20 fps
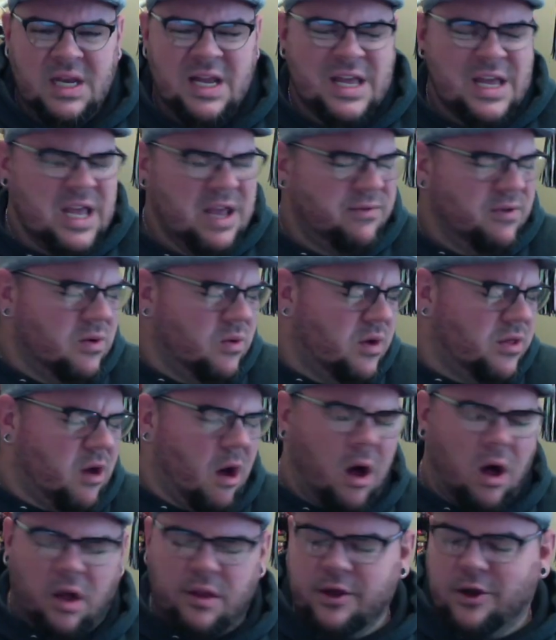Even with
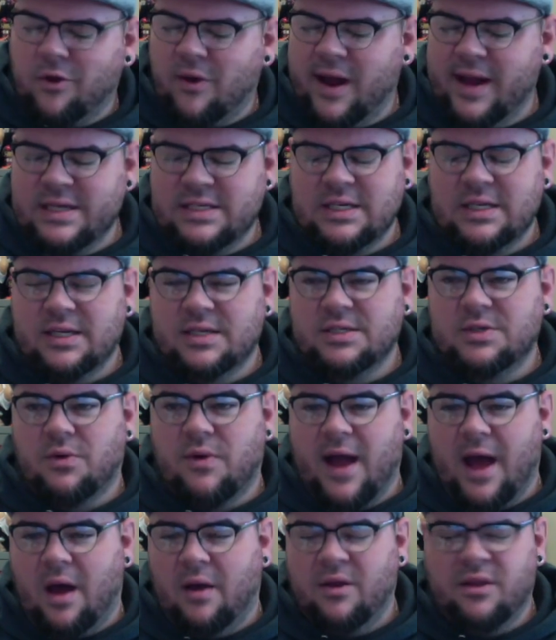all the craziness
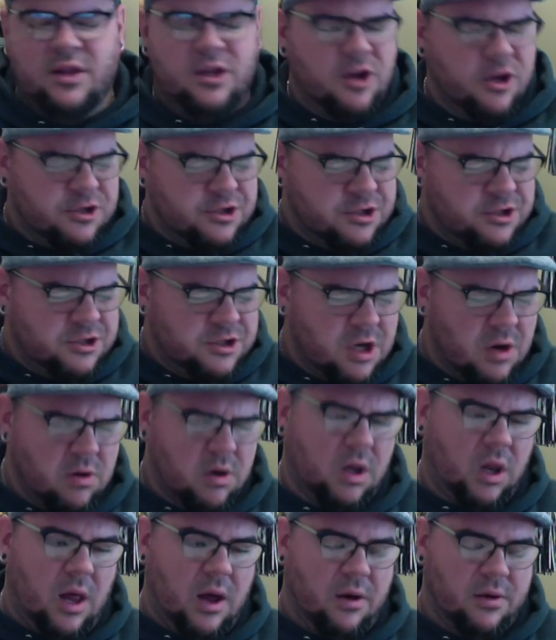around, you're so
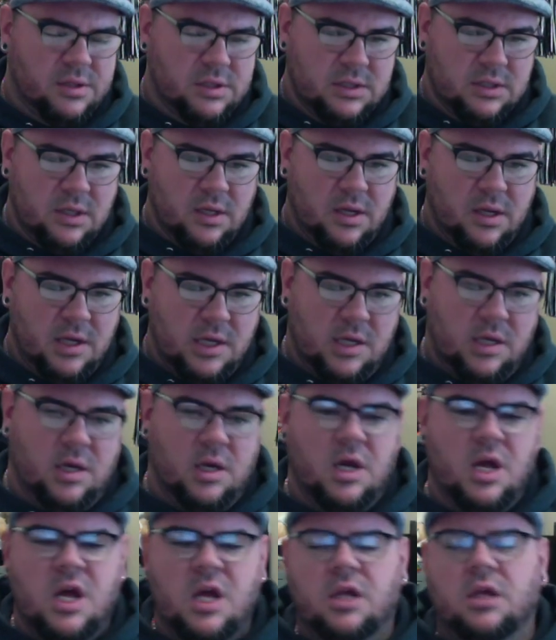close.
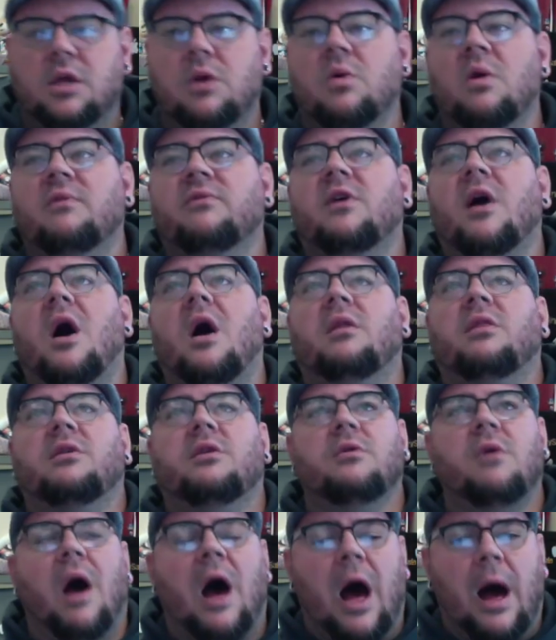You have gone
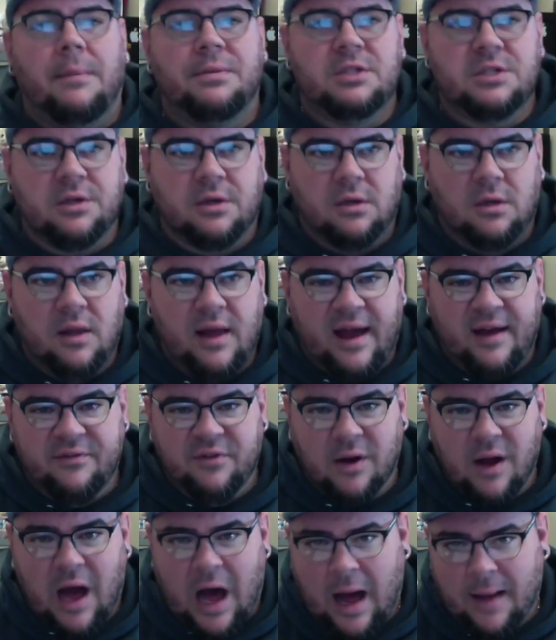through obstacle
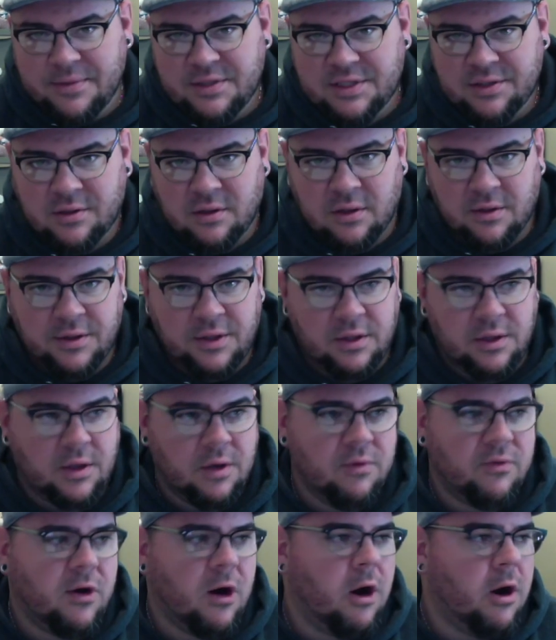after obstacle.
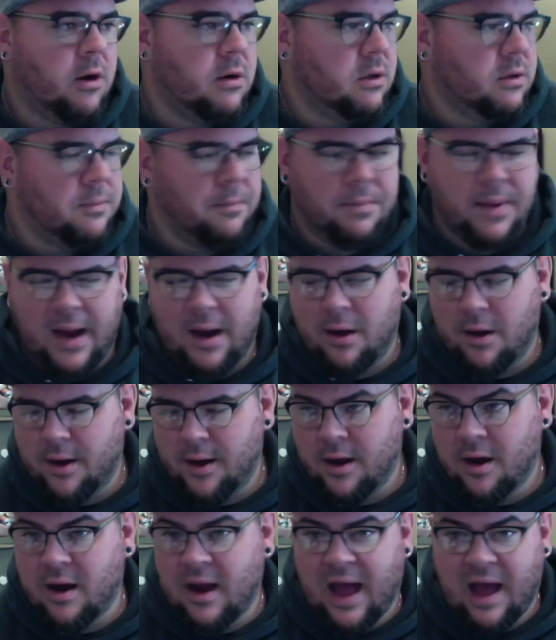You've hurdled
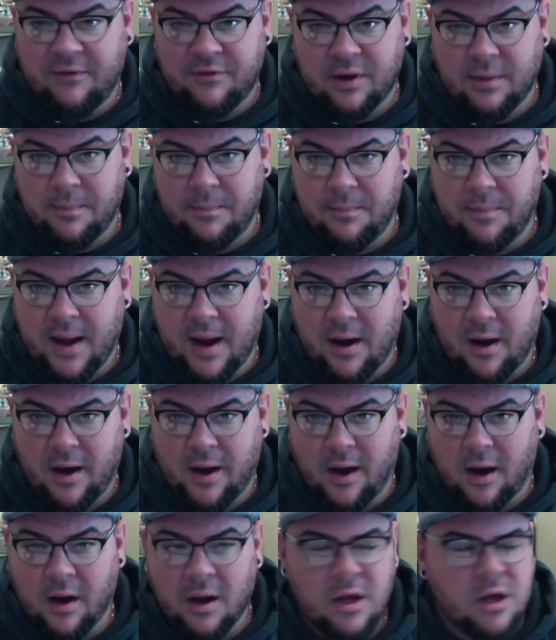barrier after
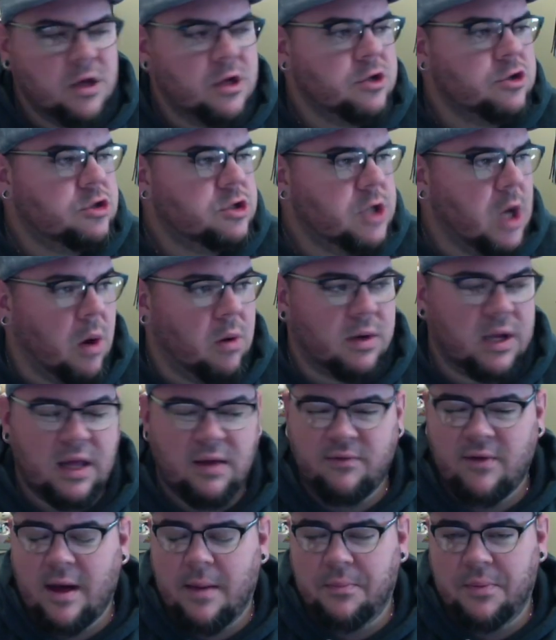barrier. Don't
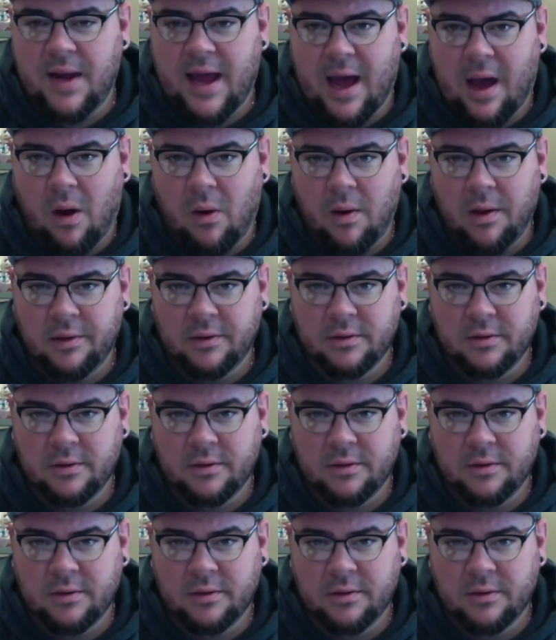give up now.